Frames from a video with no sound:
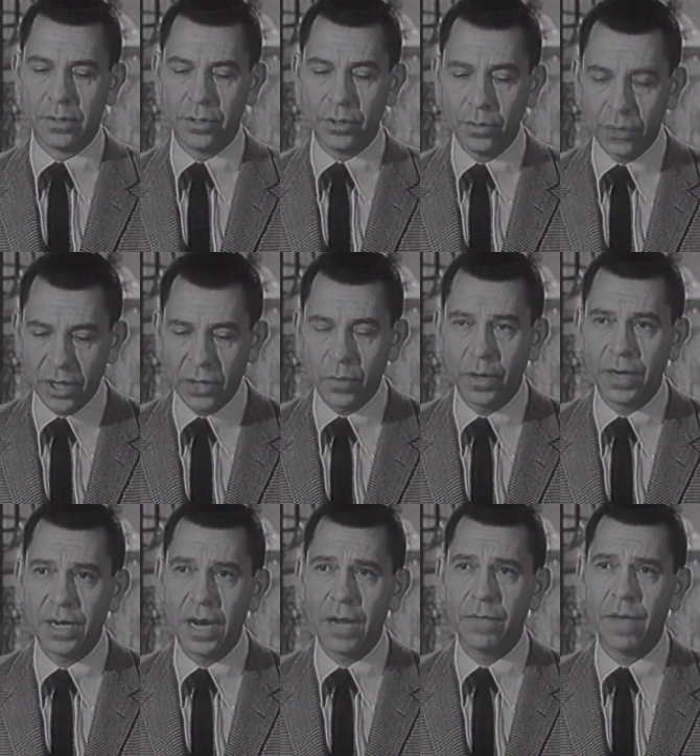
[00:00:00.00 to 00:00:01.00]
Do you think you could
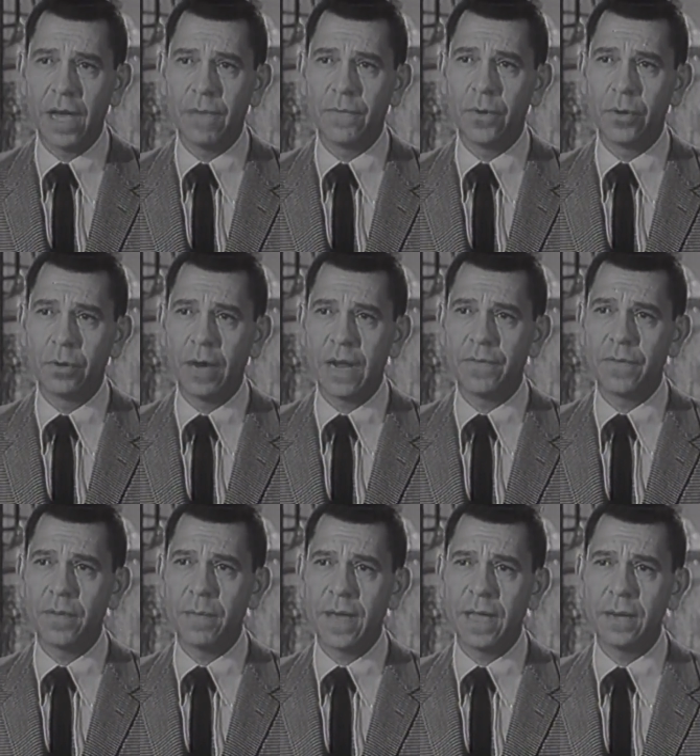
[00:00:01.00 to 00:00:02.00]
identify a photograph of
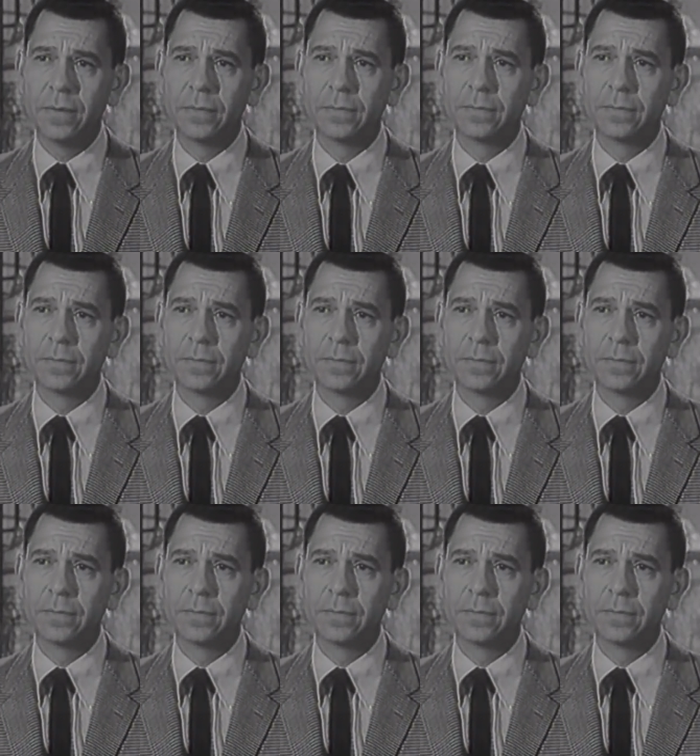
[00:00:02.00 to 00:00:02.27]
the man?